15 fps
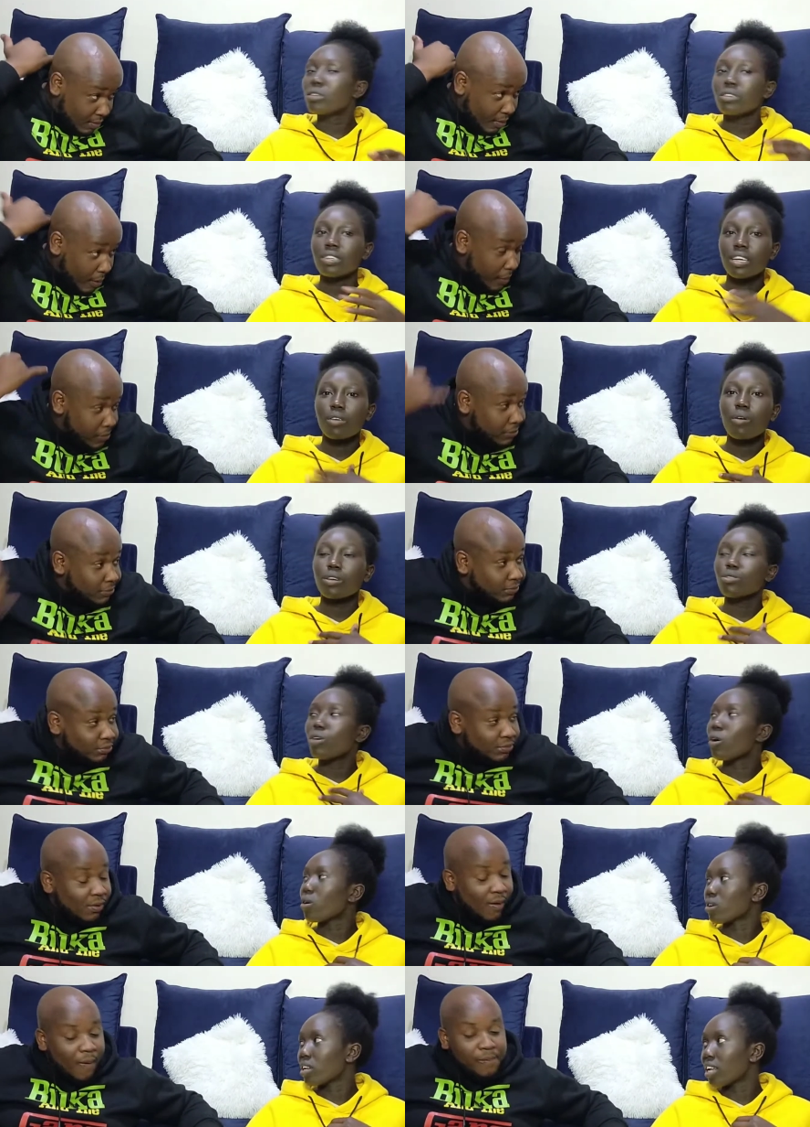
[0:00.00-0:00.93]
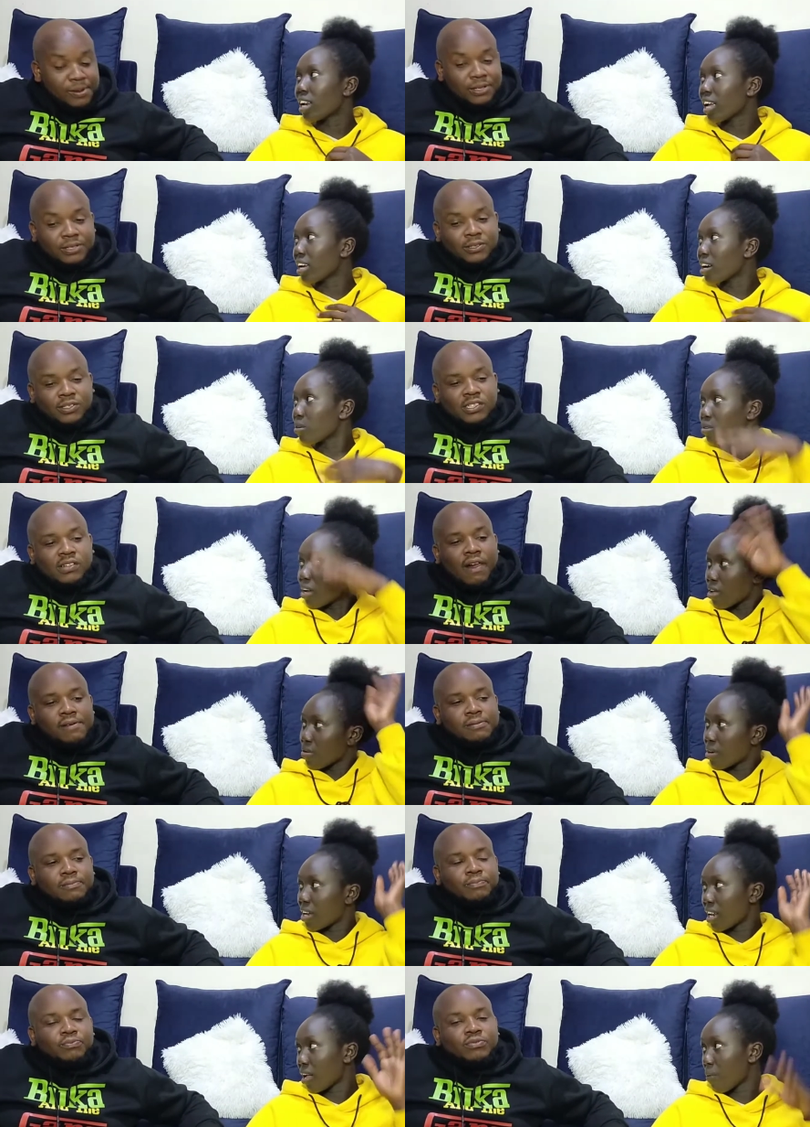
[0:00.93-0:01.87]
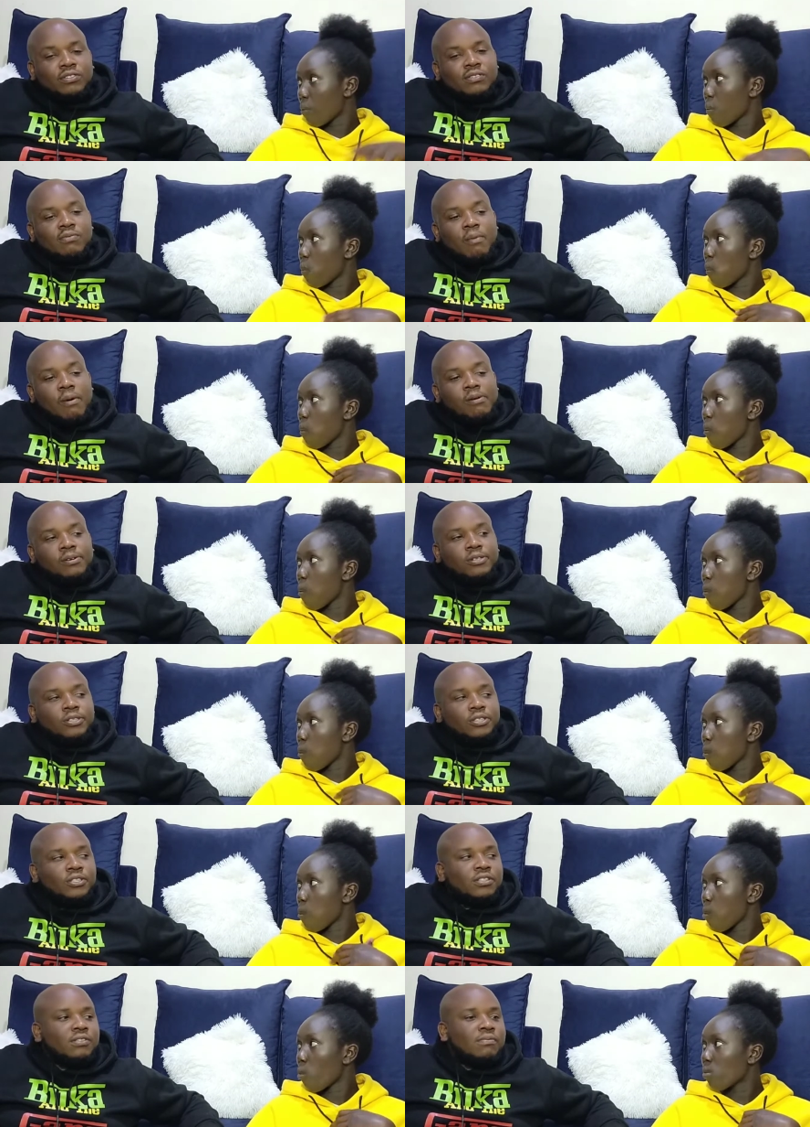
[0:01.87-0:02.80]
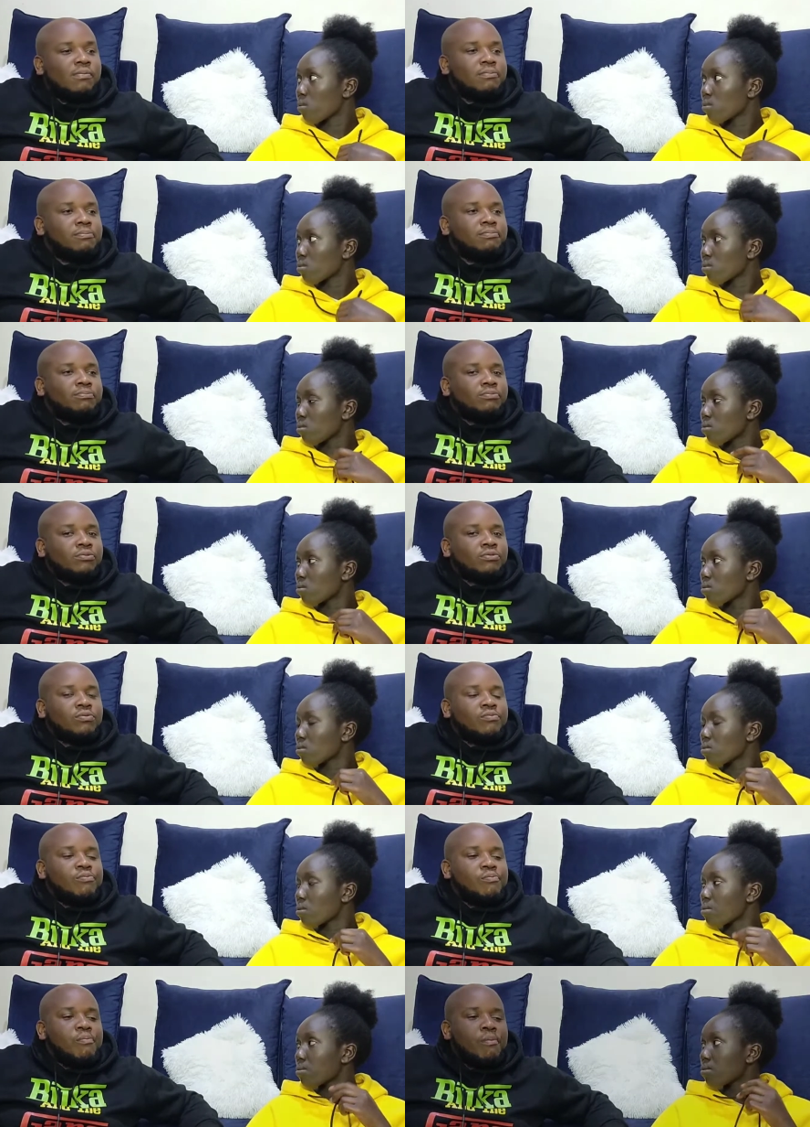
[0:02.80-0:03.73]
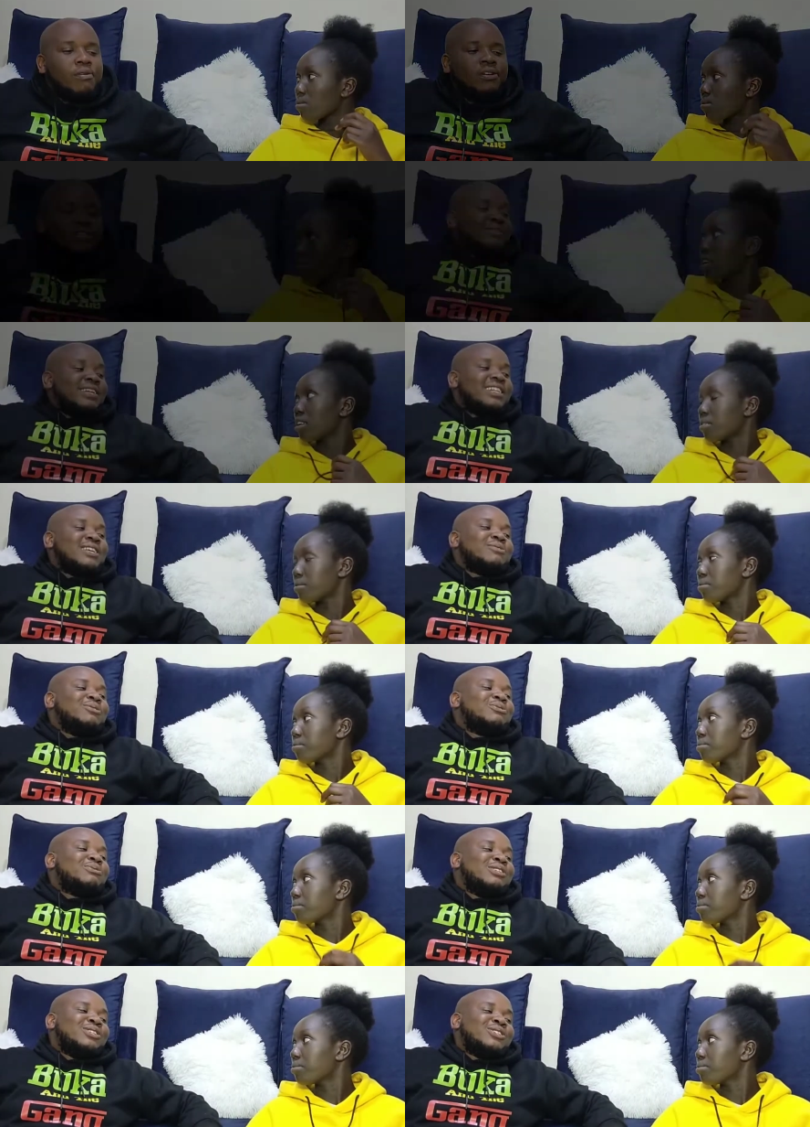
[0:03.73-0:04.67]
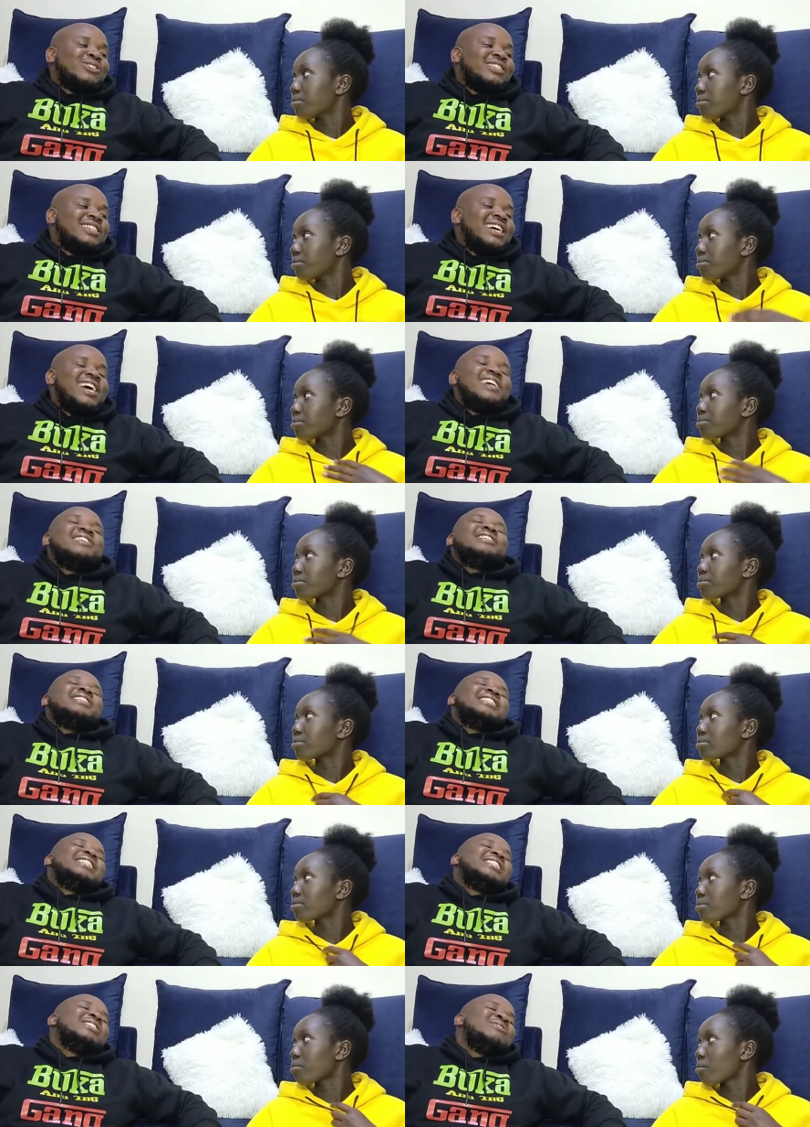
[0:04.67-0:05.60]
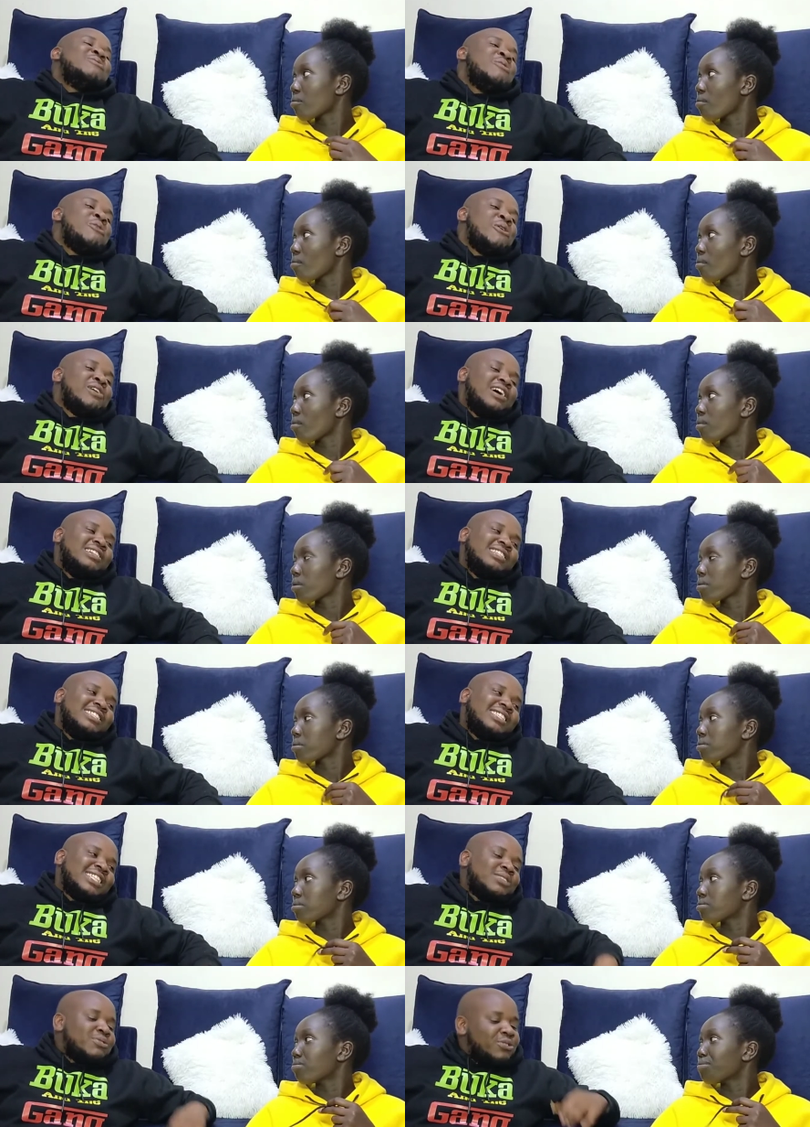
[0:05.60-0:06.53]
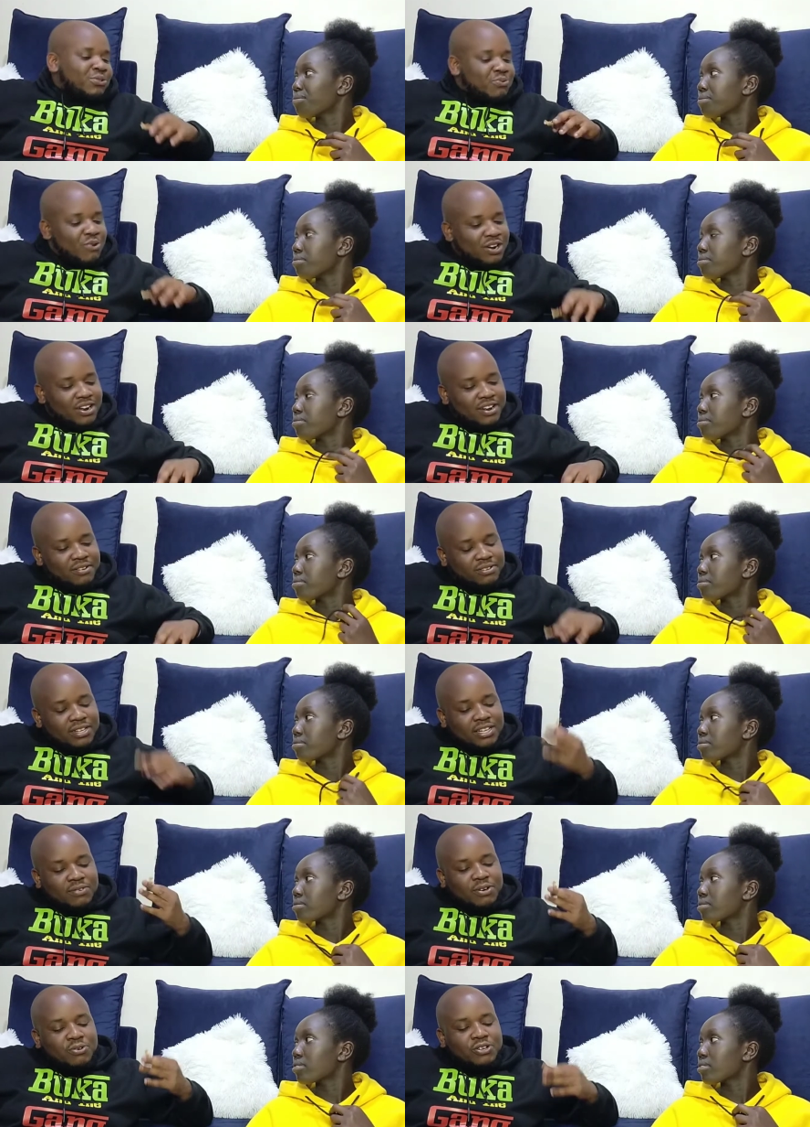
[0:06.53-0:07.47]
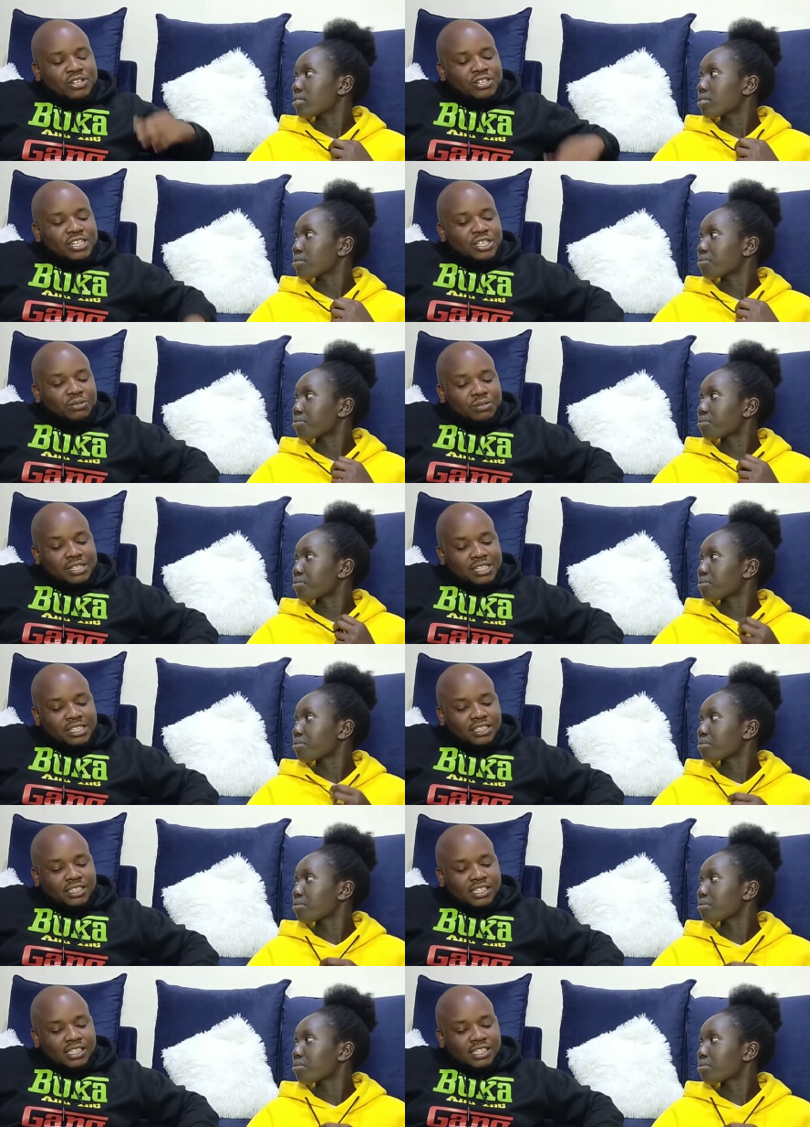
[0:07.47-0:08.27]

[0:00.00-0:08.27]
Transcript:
Speaker 1: So take you to venue like how nywele.
Speaker 2: You know, mm, that's a good question. Ati sitaki kuona you watu wanione na nywele.